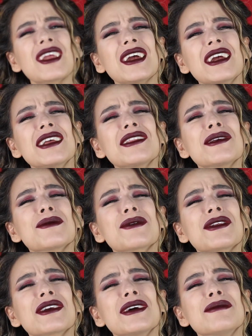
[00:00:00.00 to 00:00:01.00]
I have
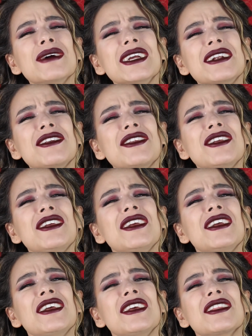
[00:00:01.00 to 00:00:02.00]
lipstick on my
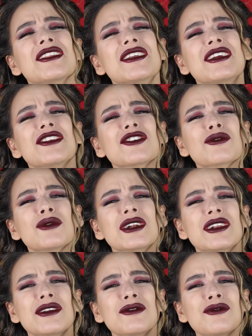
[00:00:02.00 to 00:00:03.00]
teeth and I just
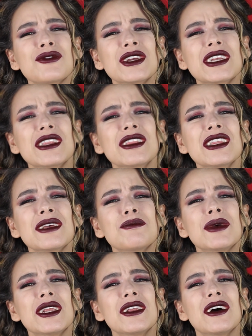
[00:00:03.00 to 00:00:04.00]
wanted to freaking
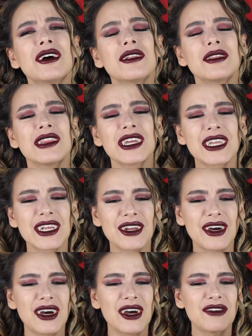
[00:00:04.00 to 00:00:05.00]
lick it
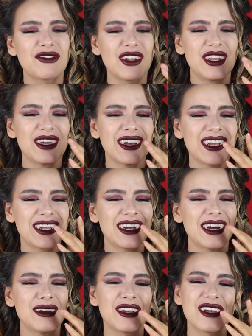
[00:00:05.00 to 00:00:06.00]
off and I
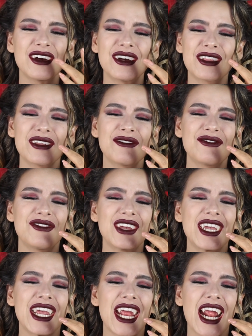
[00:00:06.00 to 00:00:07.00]
cut it on the
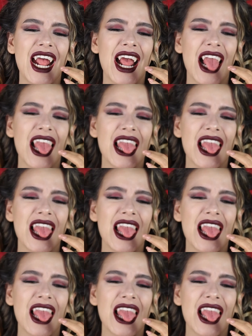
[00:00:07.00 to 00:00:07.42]
fang.